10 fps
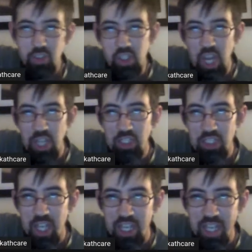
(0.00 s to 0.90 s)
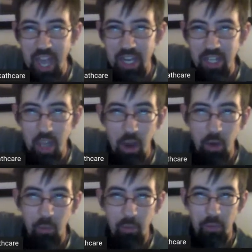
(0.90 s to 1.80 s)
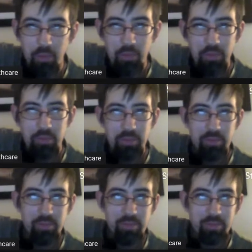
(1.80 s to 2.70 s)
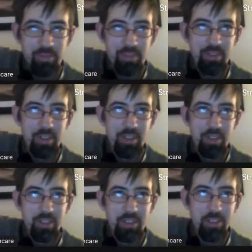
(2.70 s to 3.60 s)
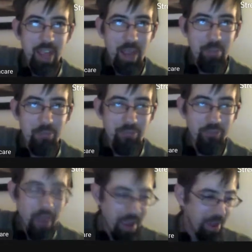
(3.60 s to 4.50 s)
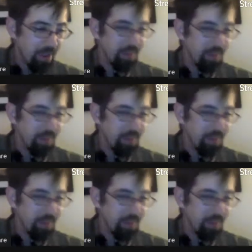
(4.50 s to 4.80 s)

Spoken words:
King said gotta go. Your damn fan.